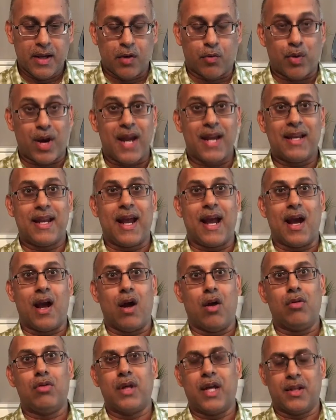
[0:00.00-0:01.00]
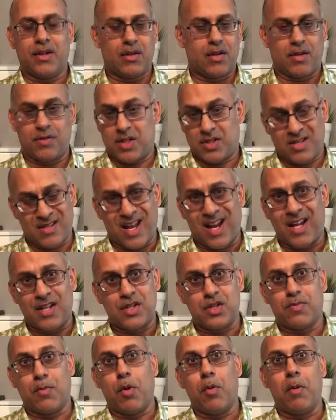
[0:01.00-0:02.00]
Right now, and this is not at
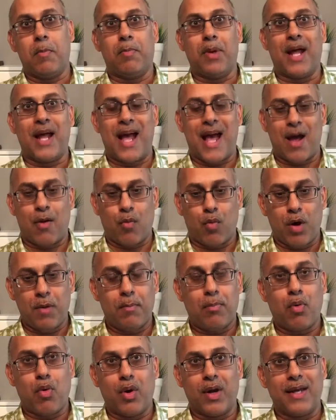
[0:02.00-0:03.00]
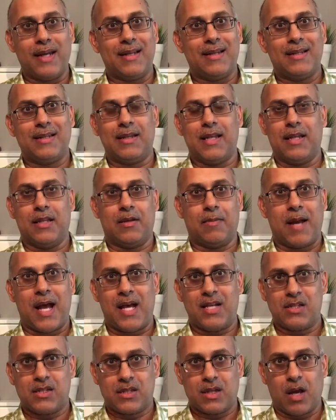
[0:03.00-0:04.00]
this moment, but at one point in the
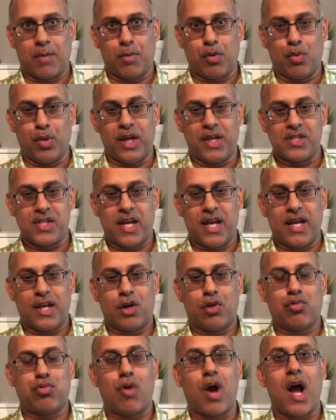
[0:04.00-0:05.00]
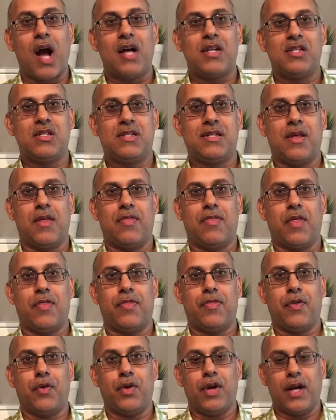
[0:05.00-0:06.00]
past couple of weeks, it reached
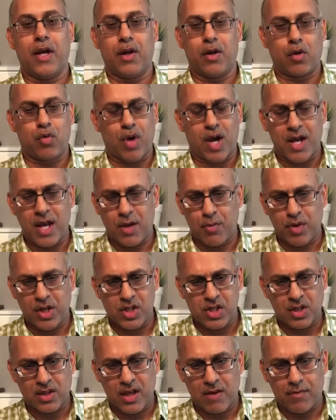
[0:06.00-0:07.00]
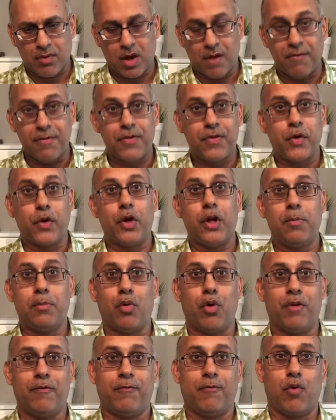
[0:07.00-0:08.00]
a level of
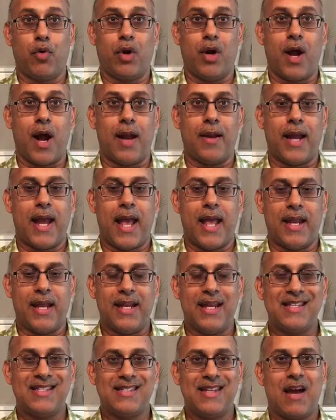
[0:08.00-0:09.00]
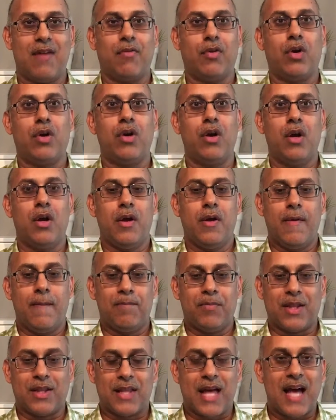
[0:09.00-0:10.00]
30.49, and it has never.
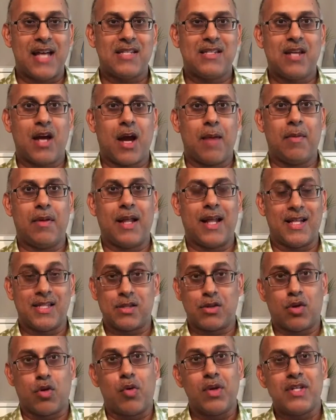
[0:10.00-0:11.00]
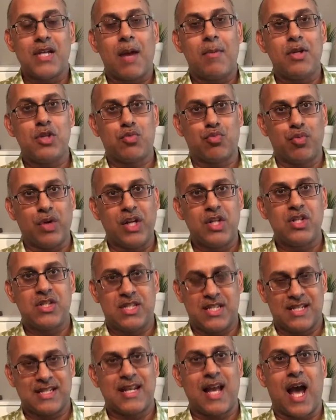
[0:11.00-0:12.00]
That's the only time it's
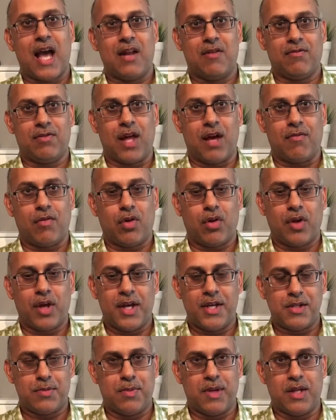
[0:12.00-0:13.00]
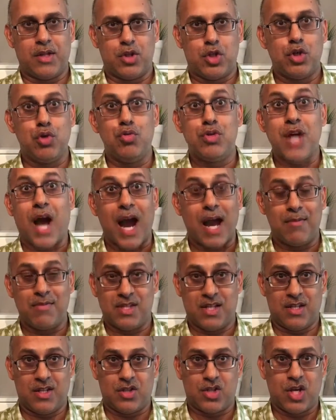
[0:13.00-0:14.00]
reached this kind of level has been 2
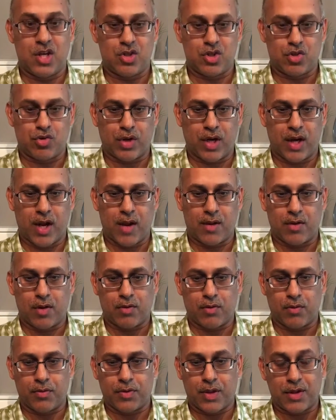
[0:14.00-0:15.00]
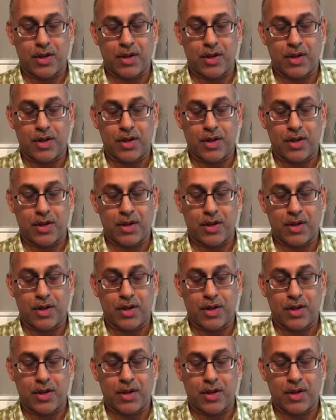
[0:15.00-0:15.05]
times in its history, and the